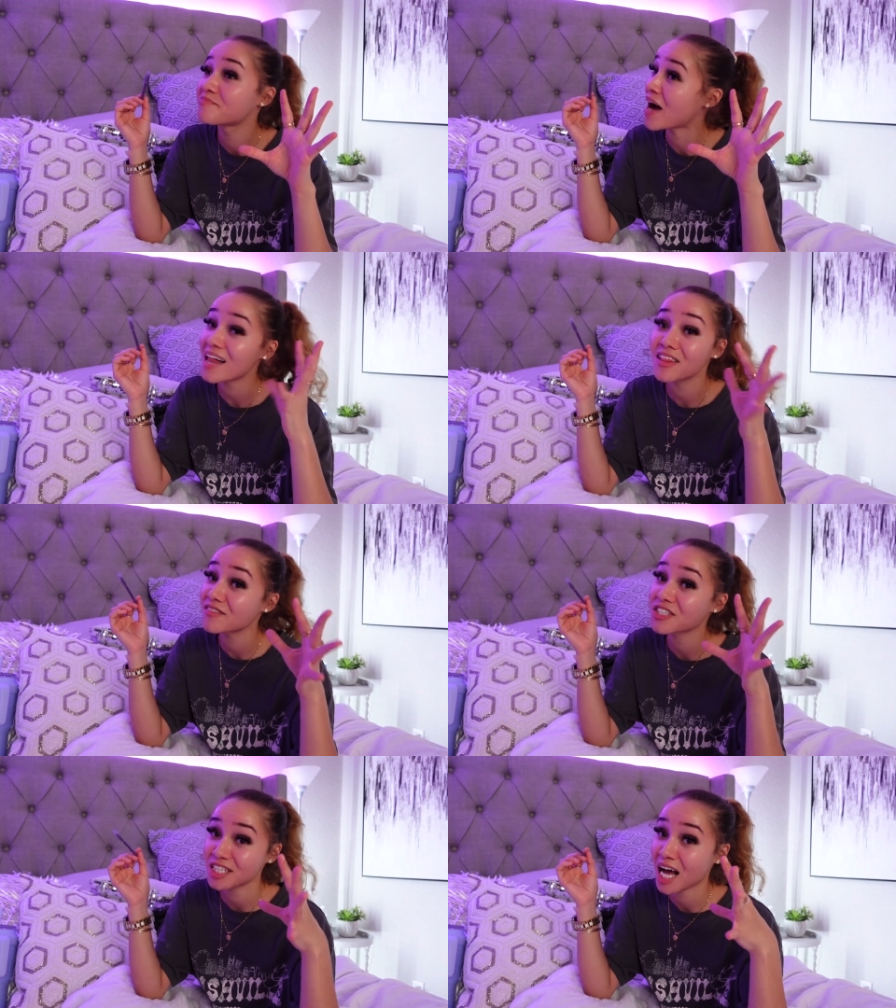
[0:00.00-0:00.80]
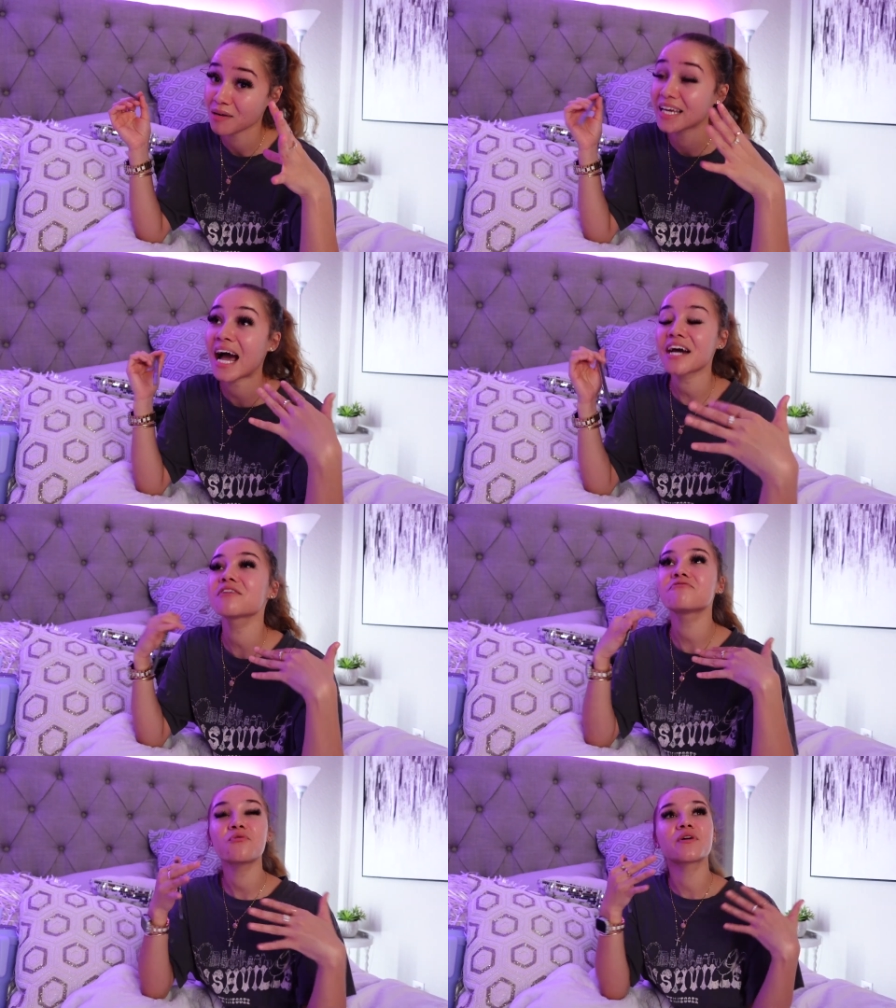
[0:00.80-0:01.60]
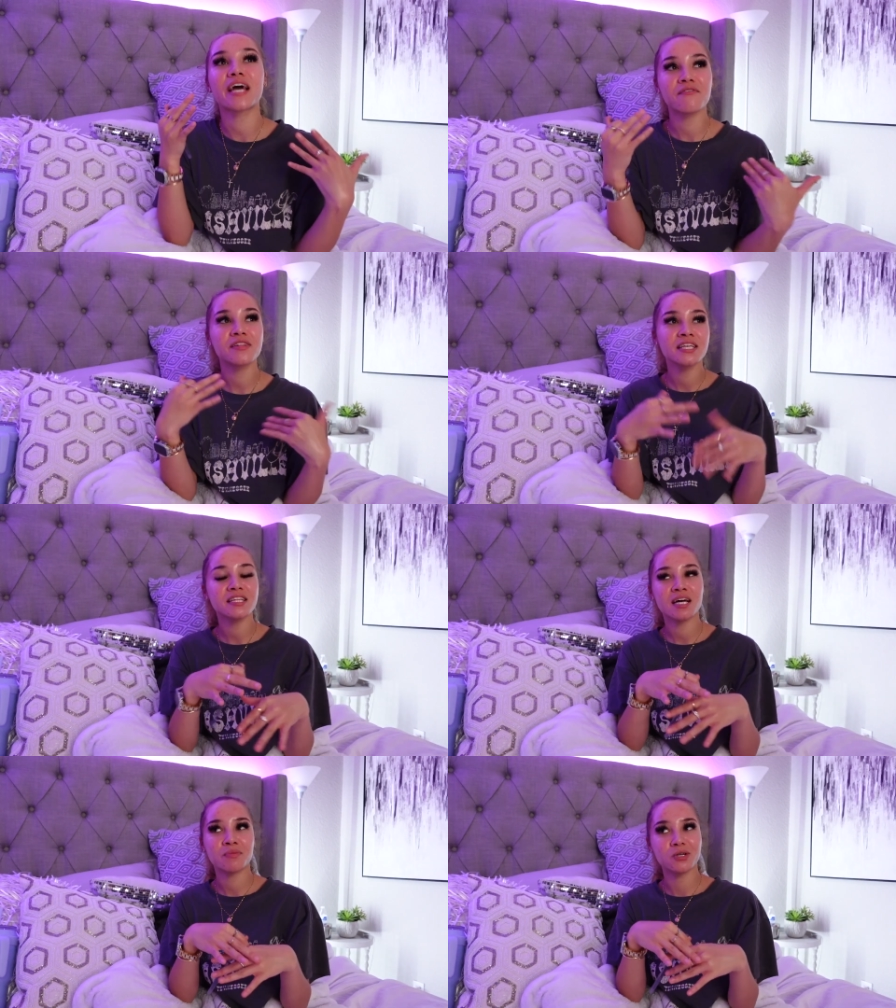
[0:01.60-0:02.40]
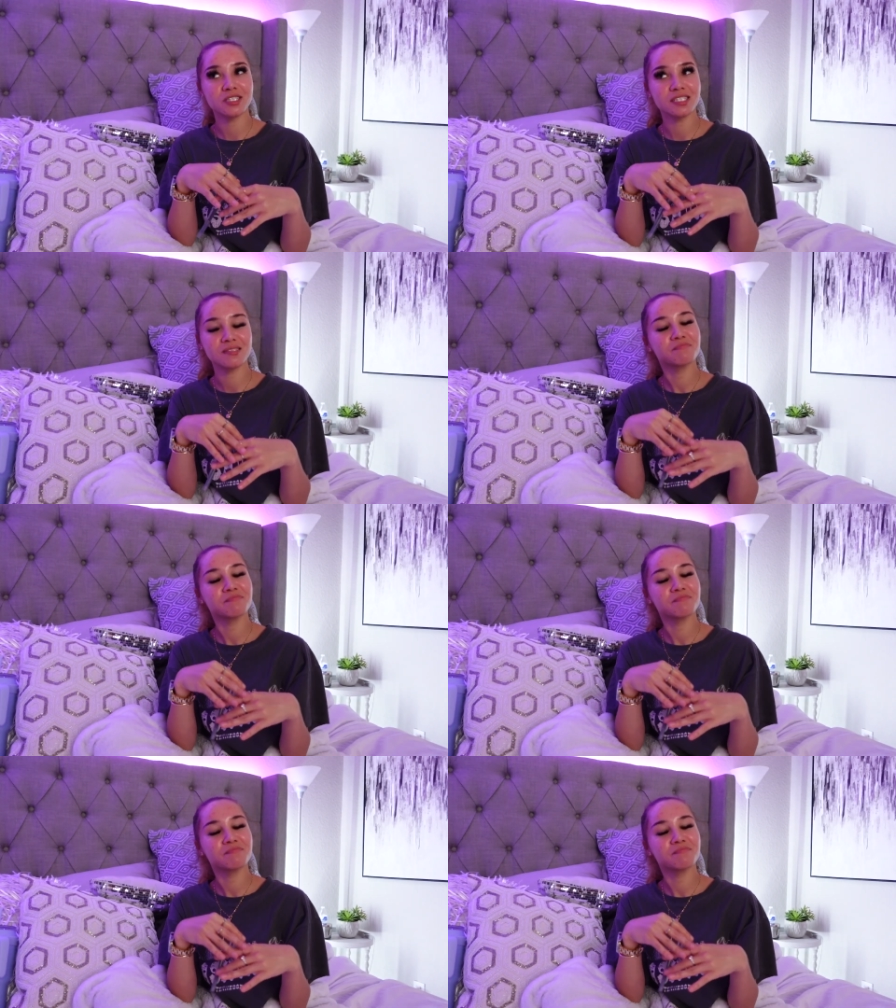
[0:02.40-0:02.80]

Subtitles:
love to shop and I can afford everything that I purchase,